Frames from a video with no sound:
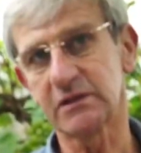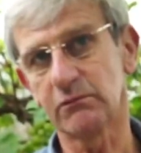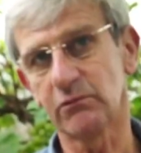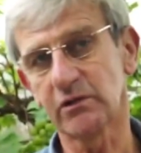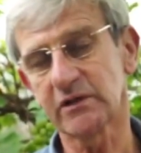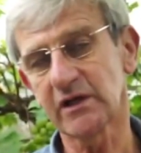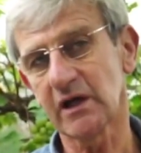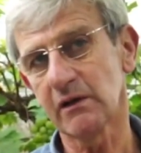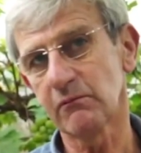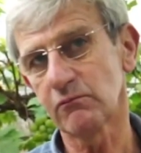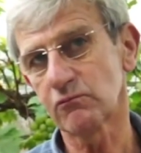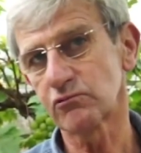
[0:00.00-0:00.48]
that will
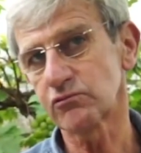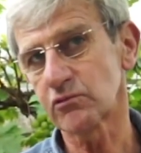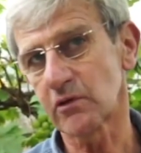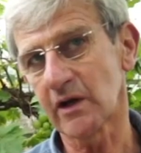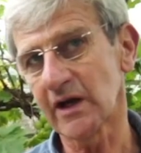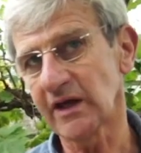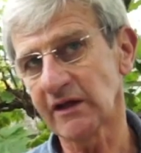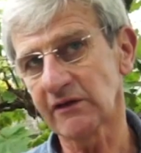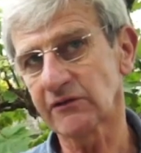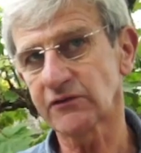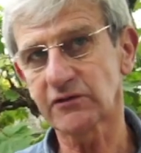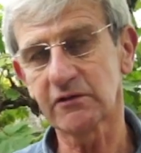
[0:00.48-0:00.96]
come
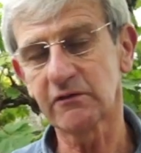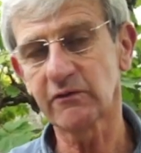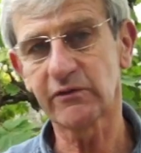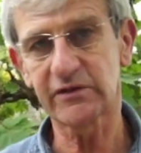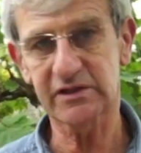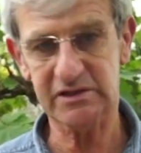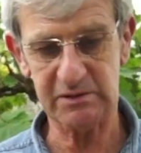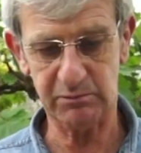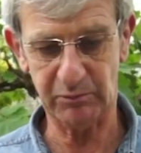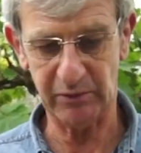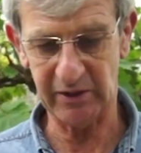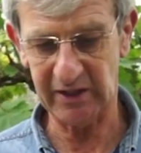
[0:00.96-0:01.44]
right through the
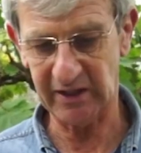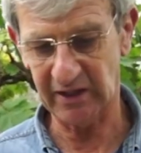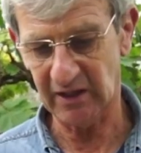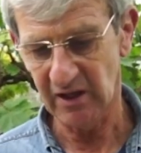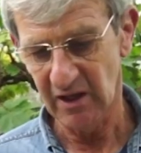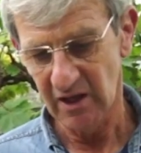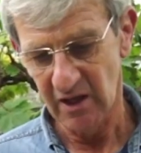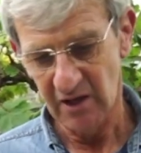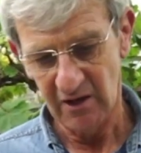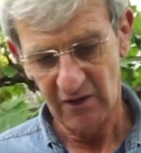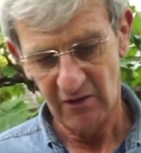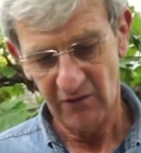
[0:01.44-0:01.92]
spring
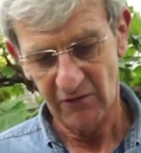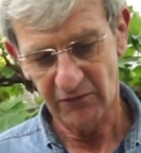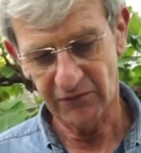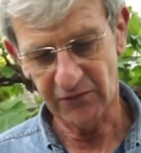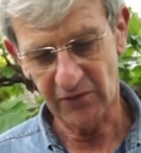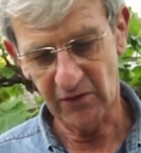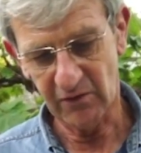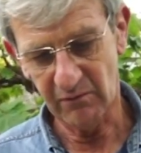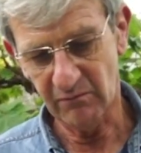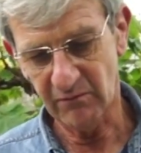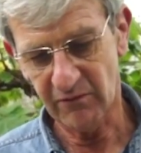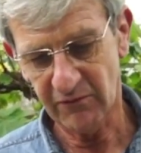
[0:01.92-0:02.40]

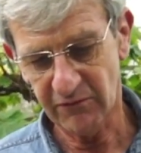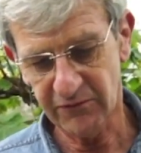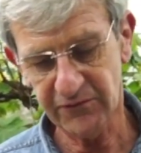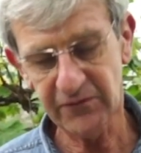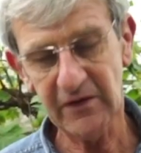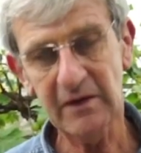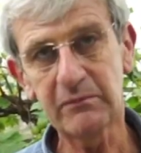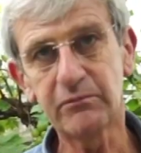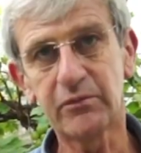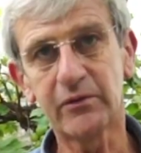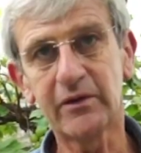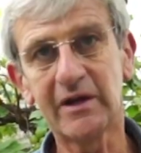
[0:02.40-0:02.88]
from
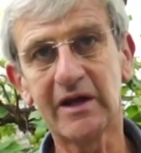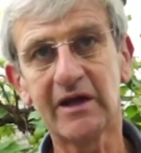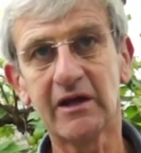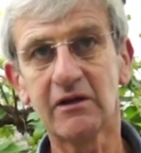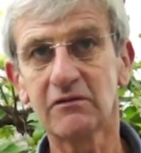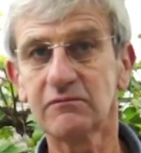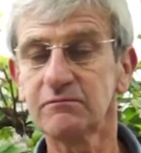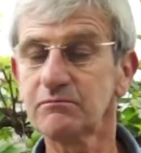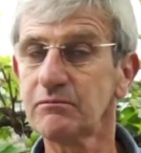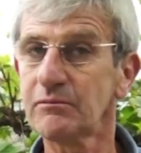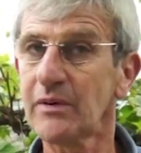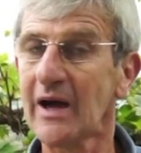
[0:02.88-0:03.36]

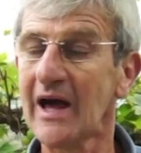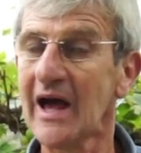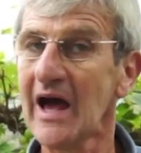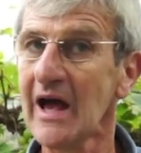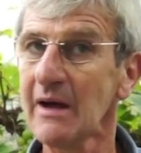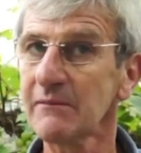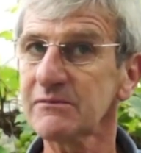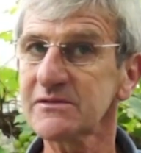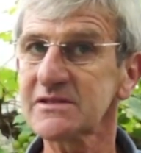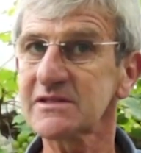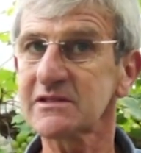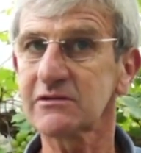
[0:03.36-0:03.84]
February,
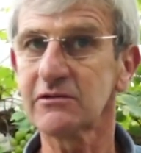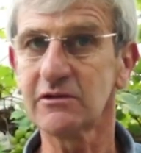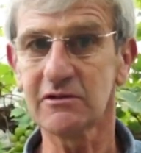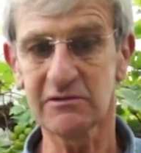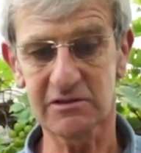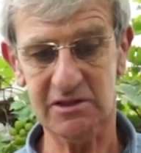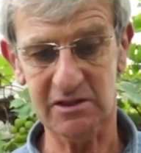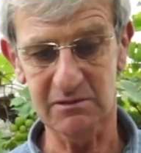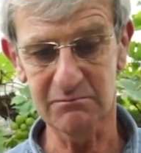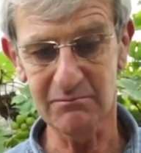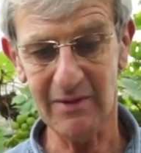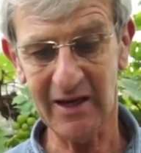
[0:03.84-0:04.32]
perhaps through
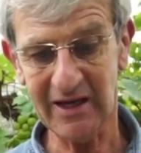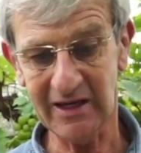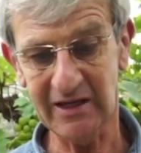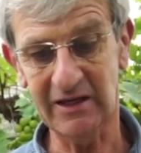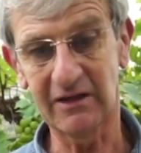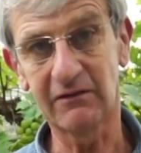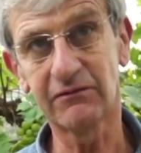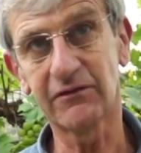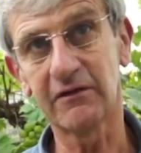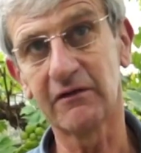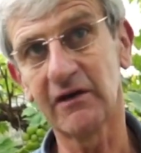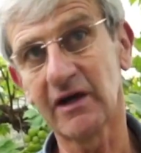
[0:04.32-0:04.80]
to May
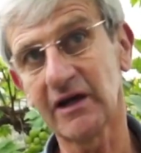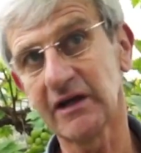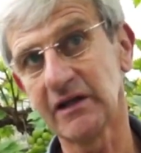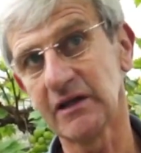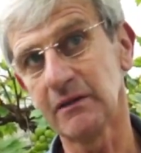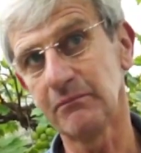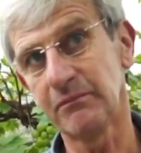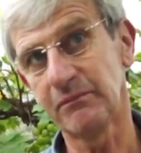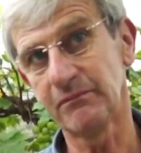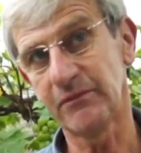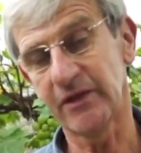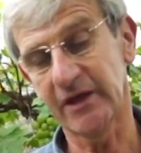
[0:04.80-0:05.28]
if you're lucky.
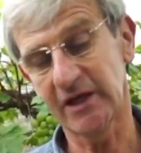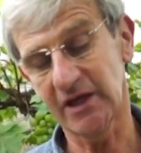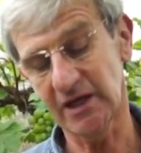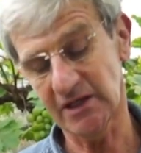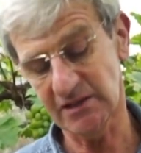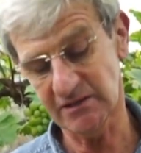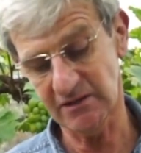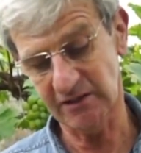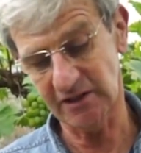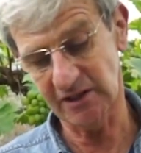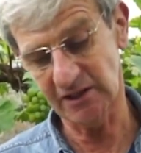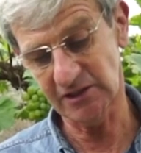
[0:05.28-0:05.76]

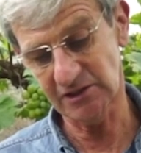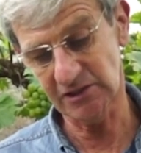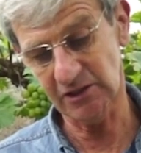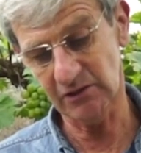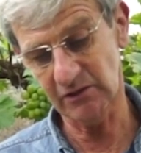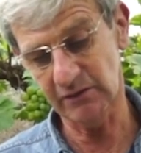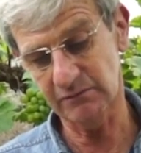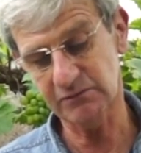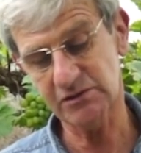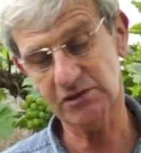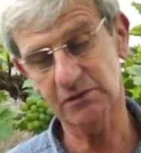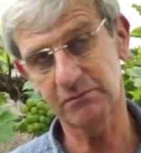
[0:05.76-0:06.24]
The
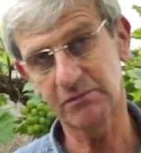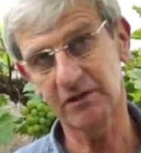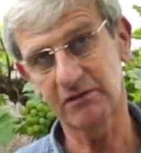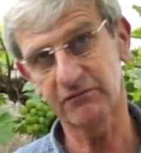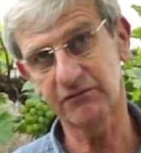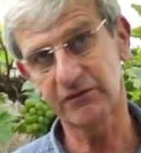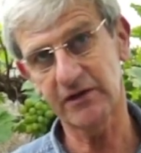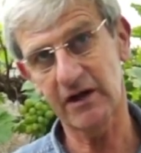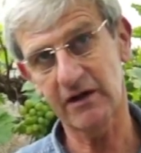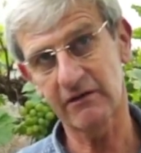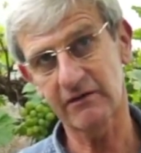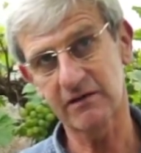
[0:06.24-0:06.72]
tulips should be in
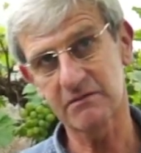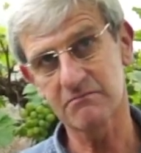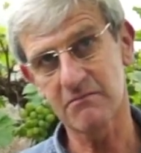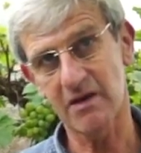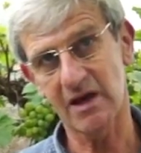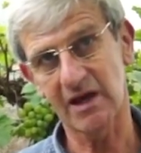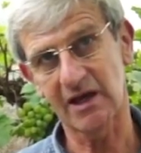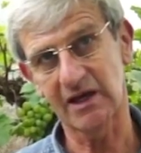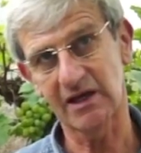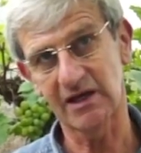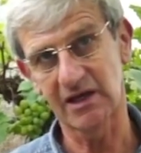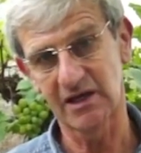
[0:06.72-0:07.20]
flower in
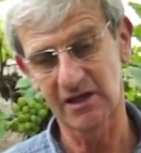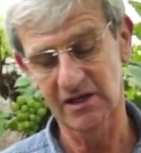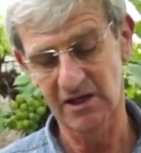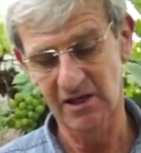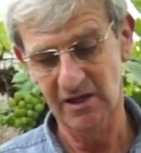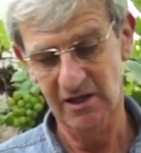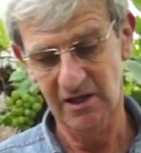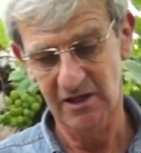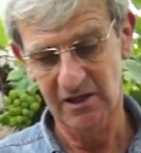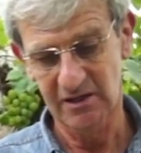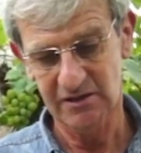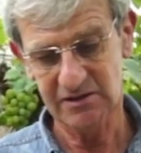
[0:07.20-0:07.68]
May.
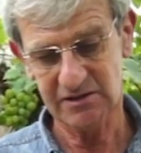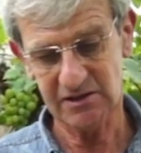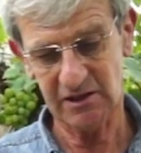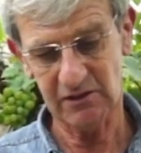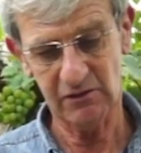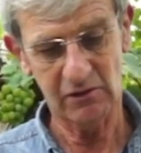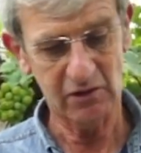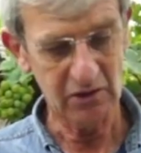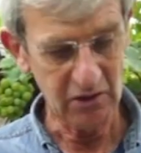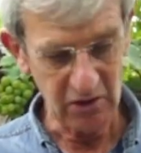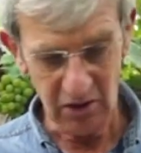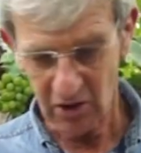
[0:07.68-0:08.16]

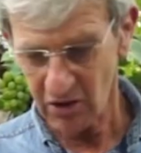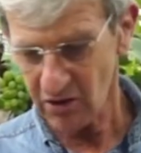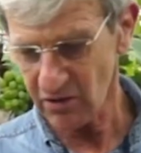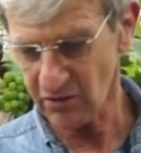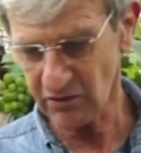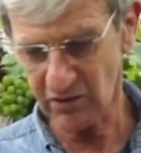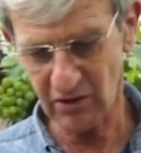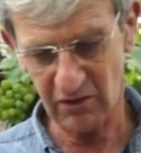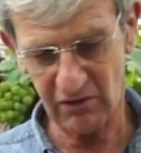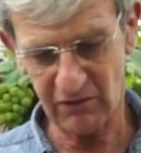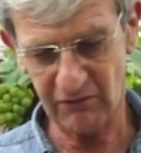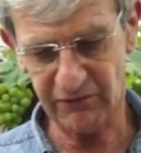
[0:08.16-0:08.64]
So
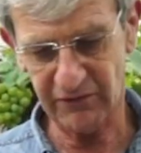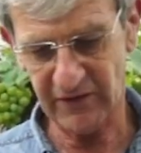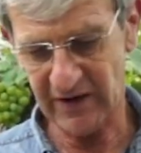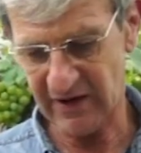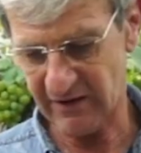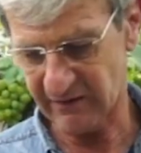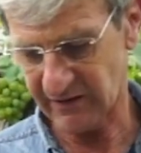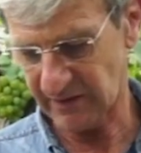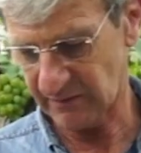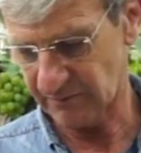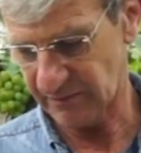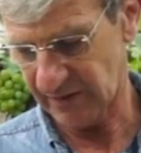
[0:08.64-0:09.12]
long
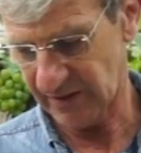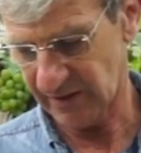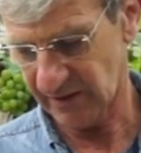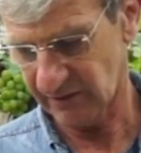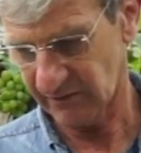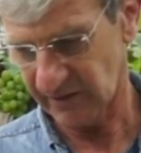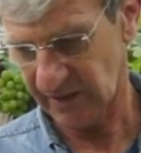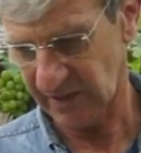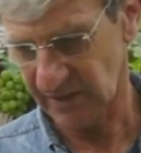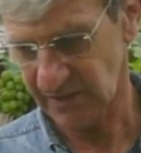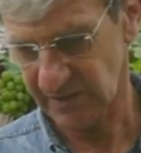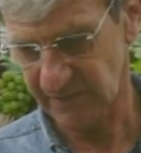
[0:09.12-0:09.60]
flowering
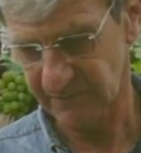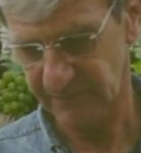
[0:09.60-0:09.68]
period.